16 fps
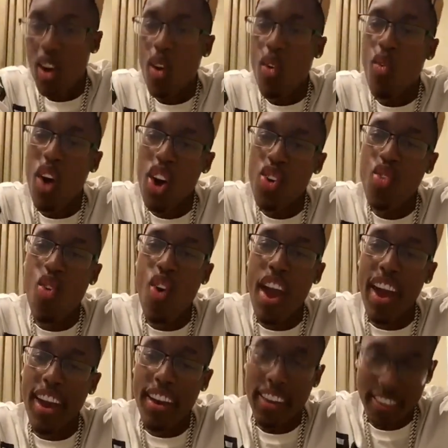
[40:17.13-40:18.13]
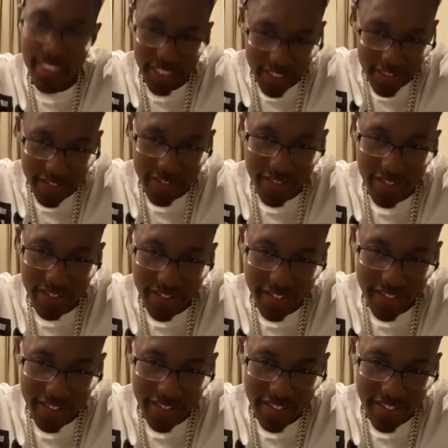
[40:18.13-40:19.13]
Where you at?
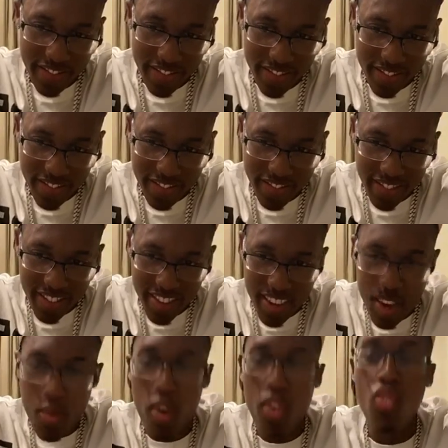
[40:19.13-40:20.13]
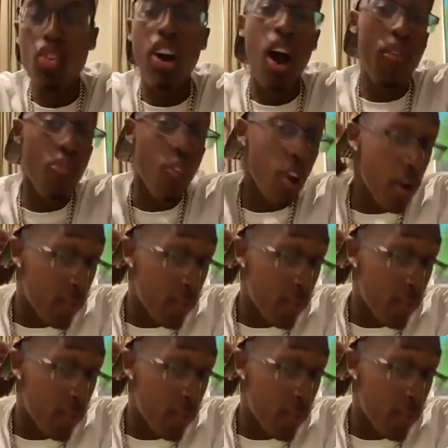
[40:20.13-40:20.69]
I'm on my way home. Where you come from?